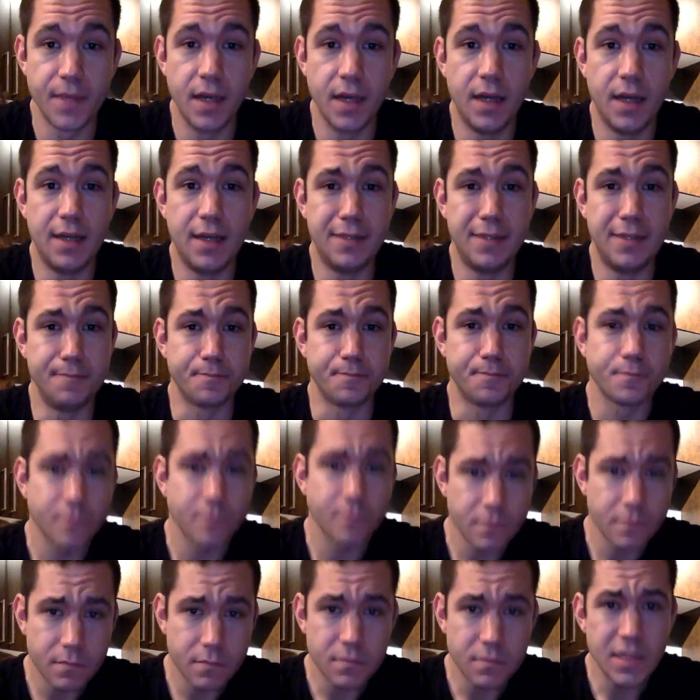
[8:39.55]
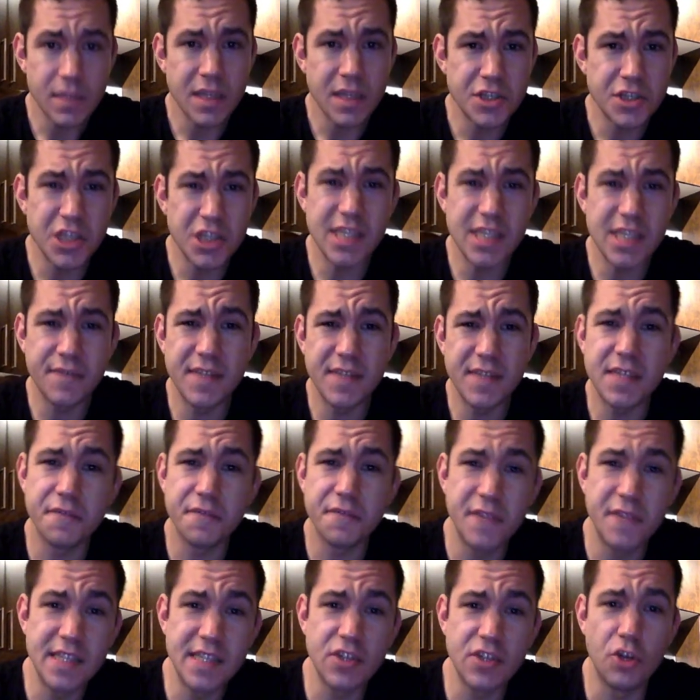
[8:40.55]
Um, just if it's a
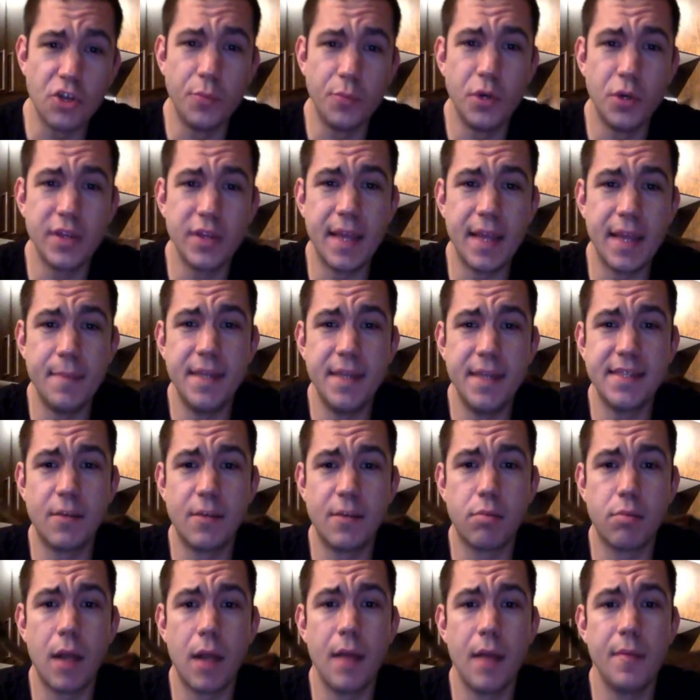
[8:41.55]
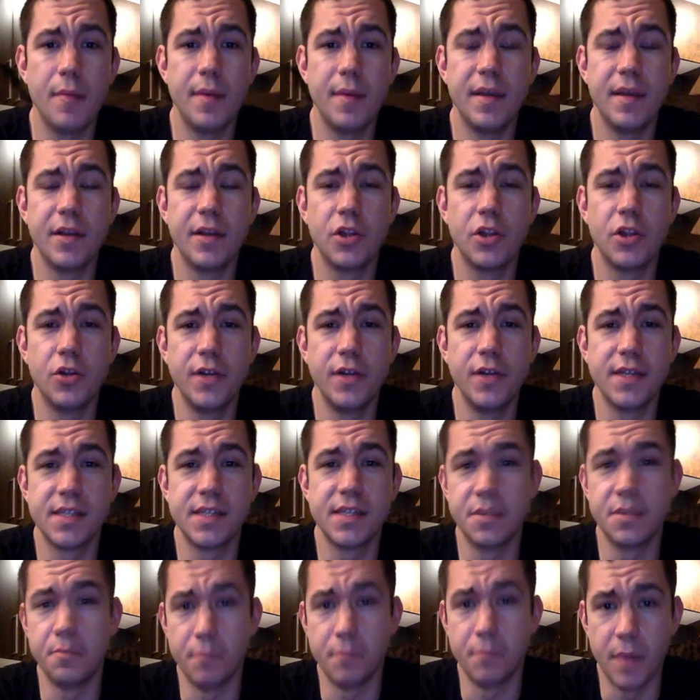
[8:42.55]
physical book, that means I'll probably be including
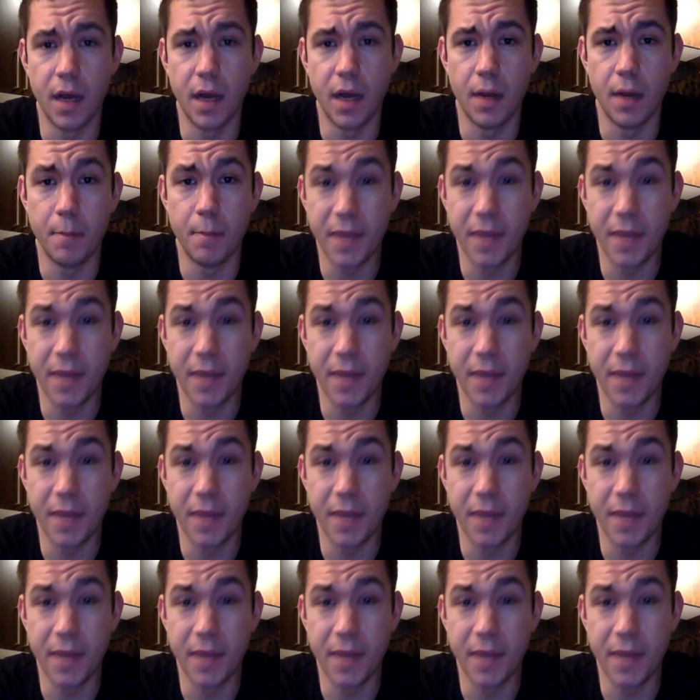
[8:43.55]
some uh,